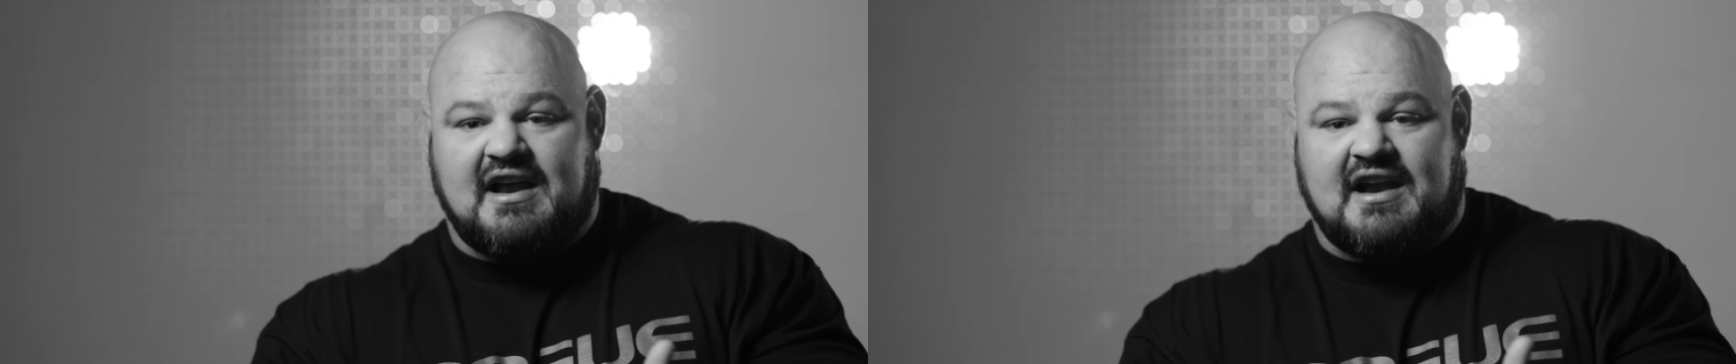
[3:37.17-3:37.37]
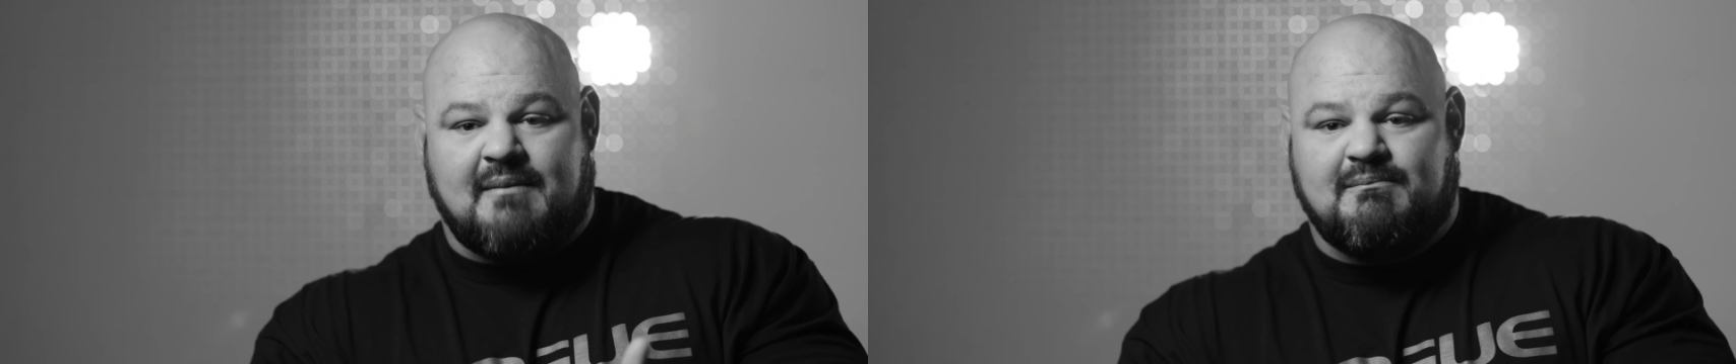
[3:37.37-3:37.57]

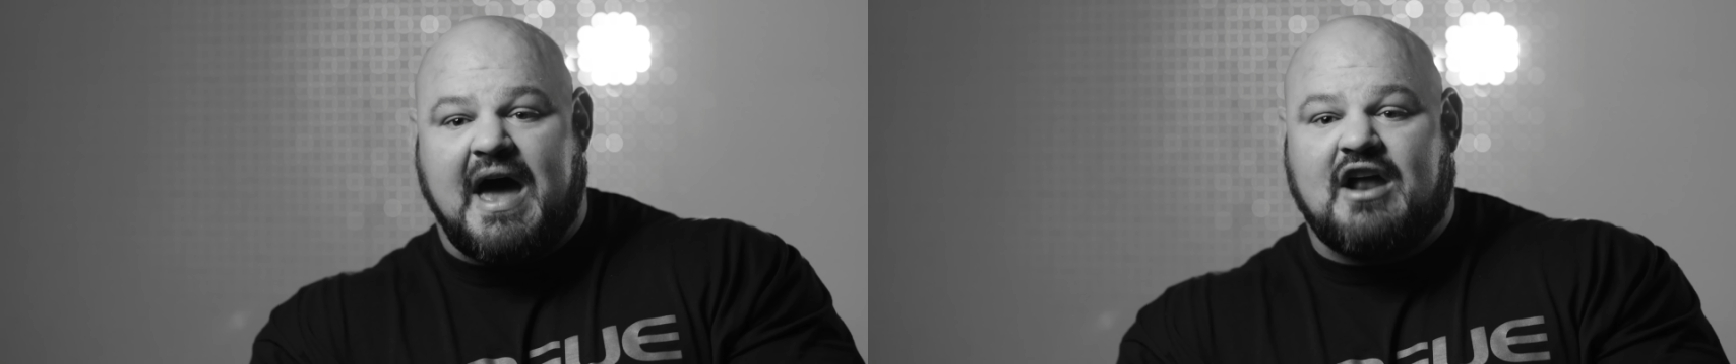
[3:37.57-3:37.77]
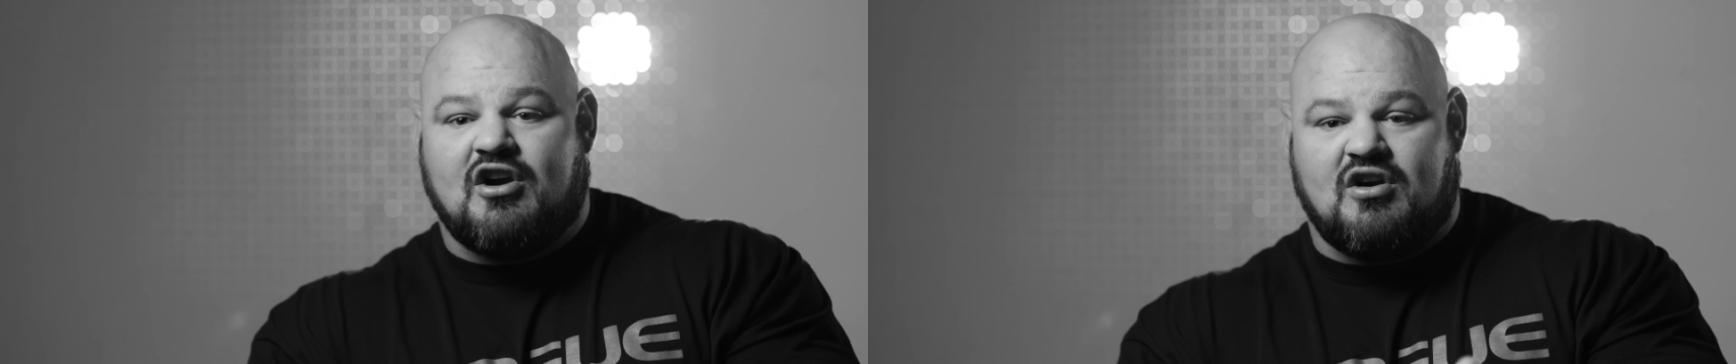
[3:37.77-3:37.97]
and I'm
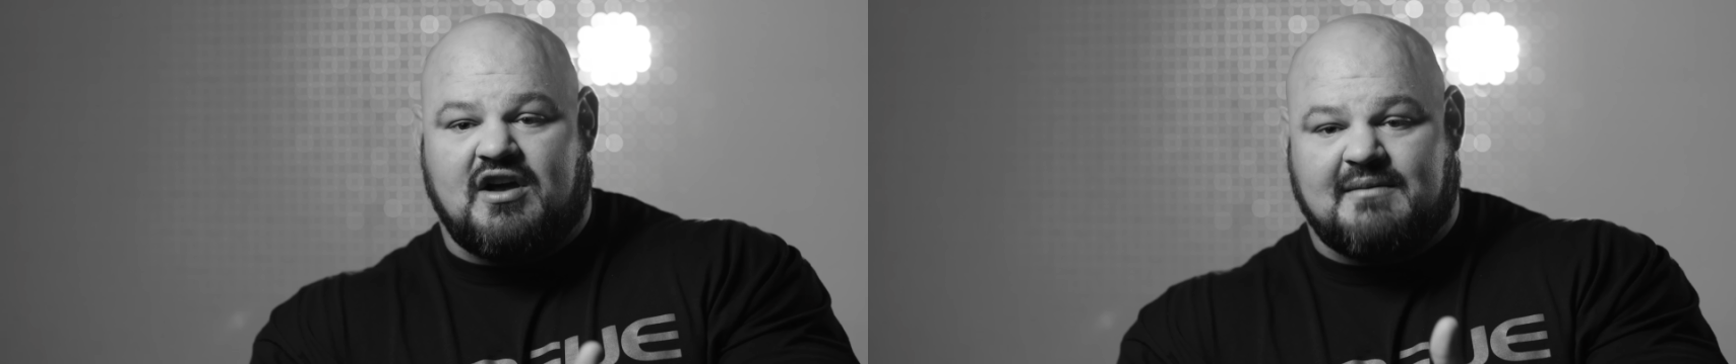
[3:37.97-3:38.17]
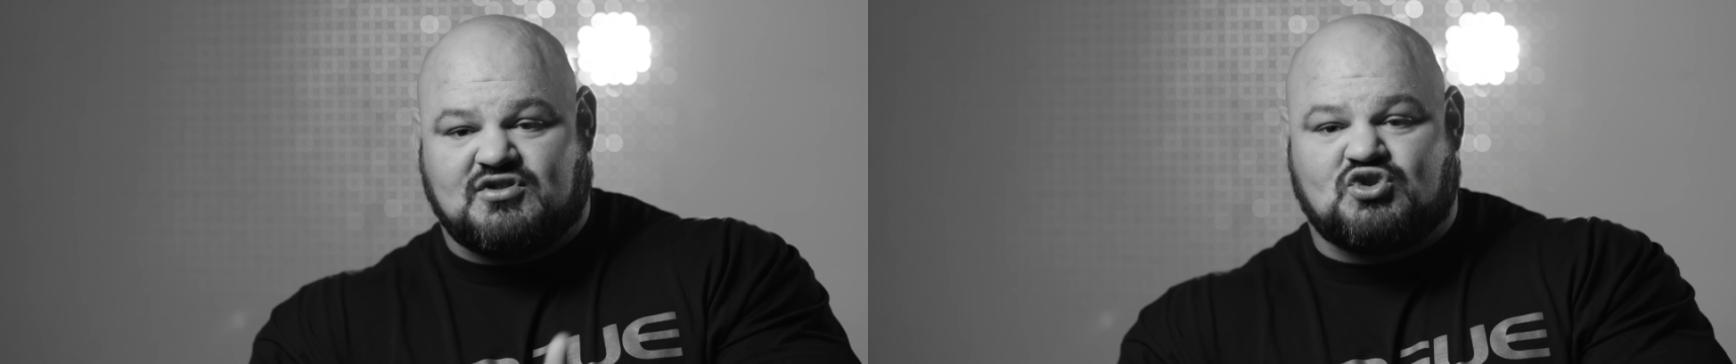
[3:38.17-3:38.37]
better
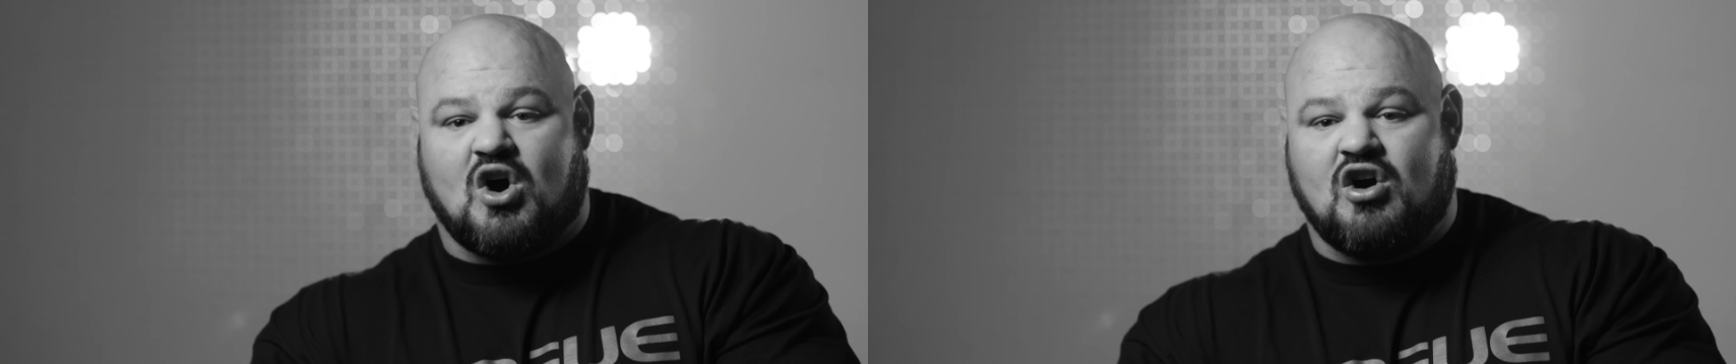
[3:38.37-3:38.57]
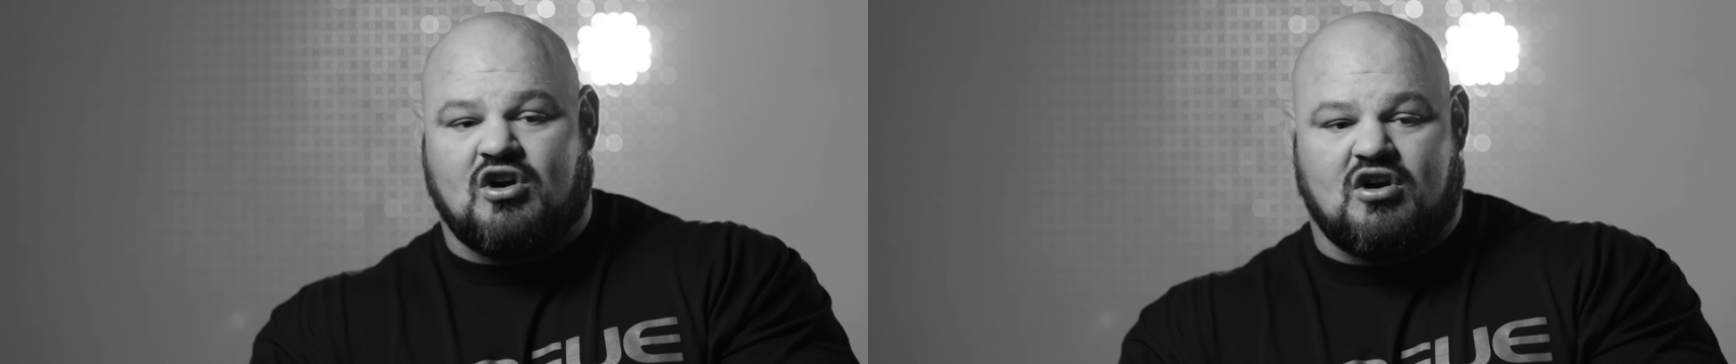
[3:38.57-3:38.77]
and I'm
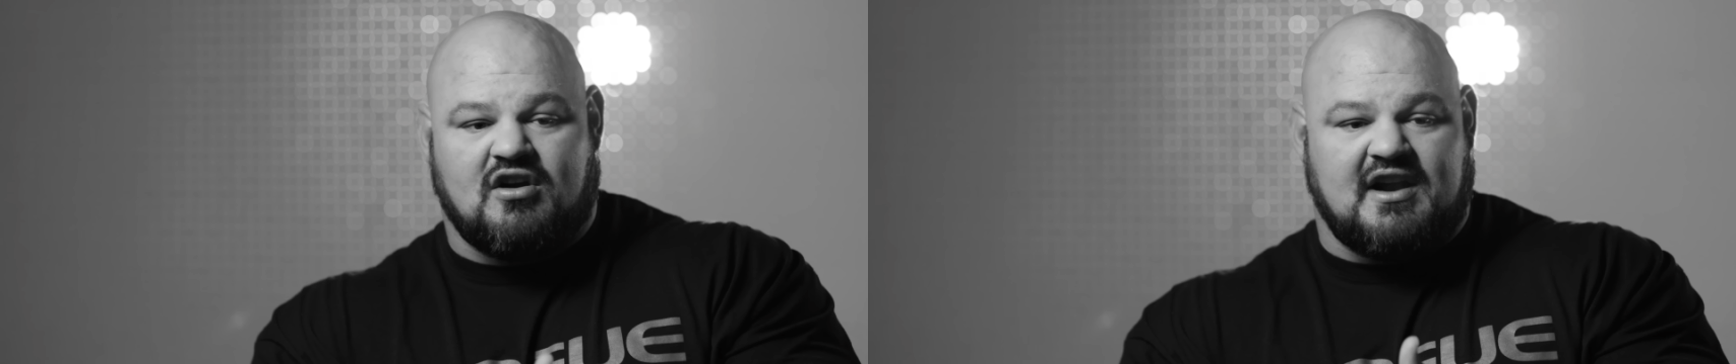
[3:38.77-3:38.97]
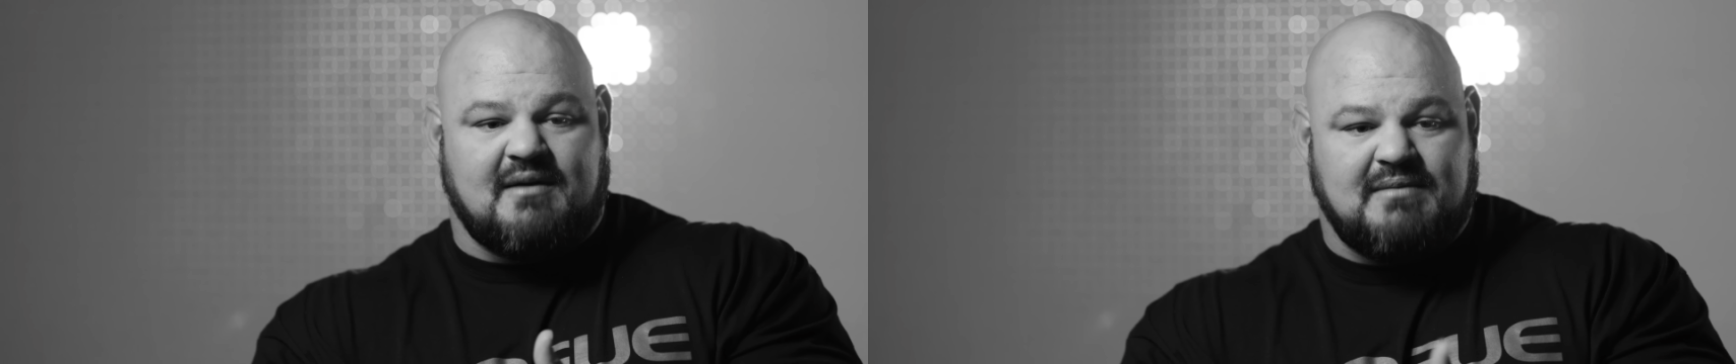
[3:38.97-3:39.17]

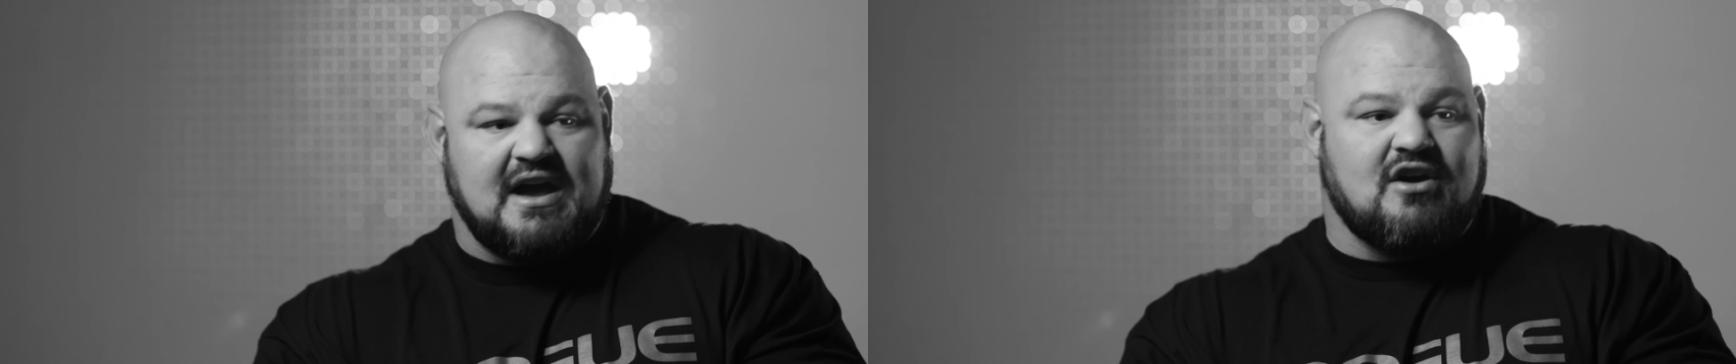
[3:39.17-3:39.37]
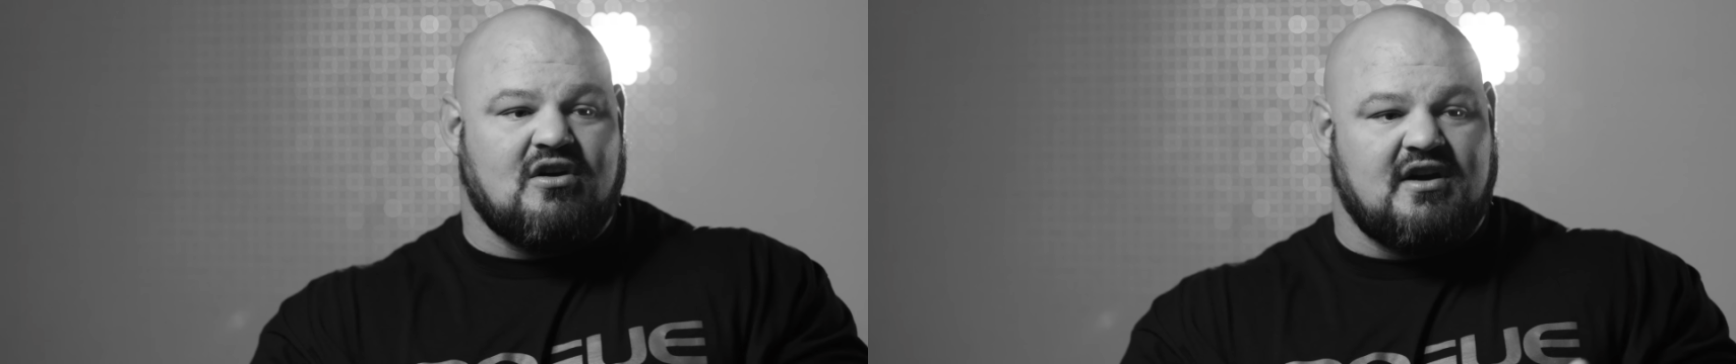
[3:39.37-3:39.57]
stronger and I'm
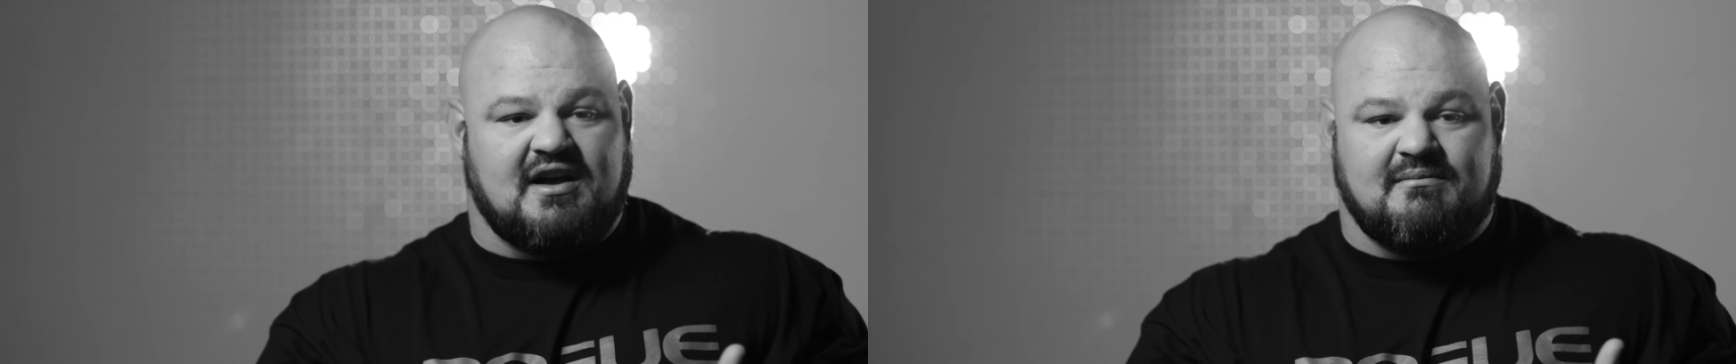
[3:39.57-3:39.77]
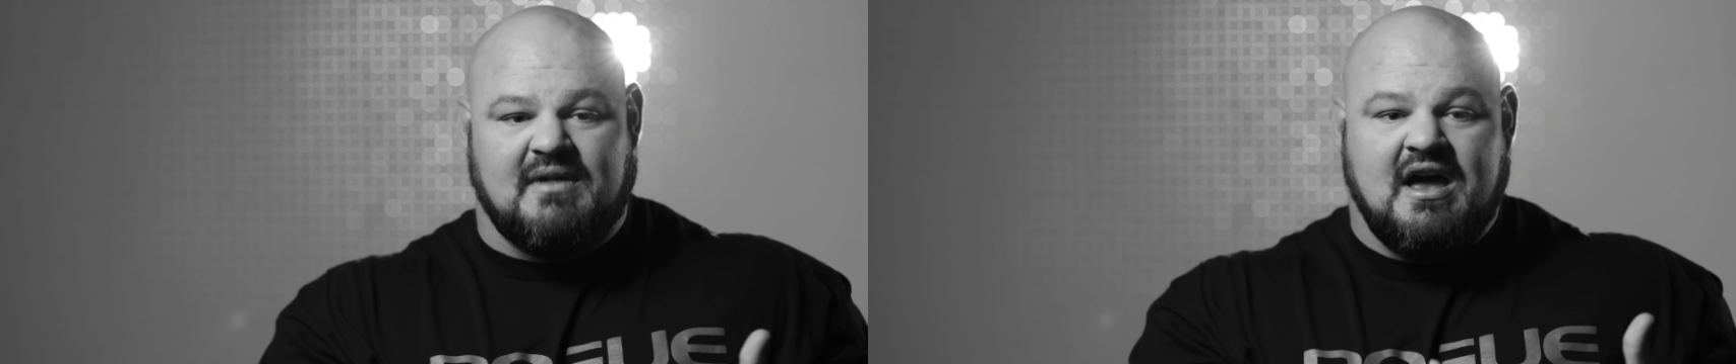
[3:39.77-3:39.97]
bigger
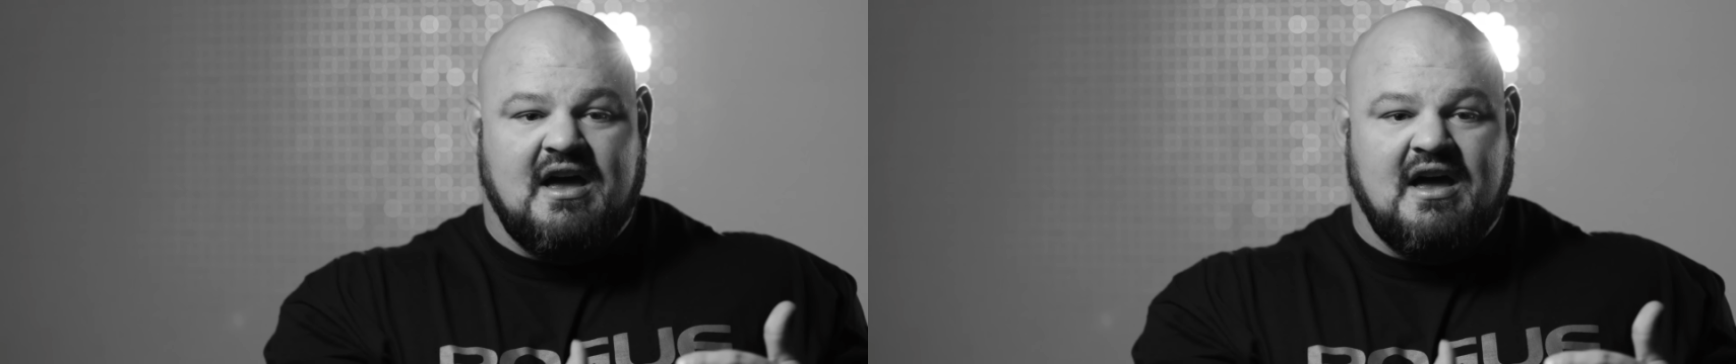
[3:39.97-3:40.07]
and I'm,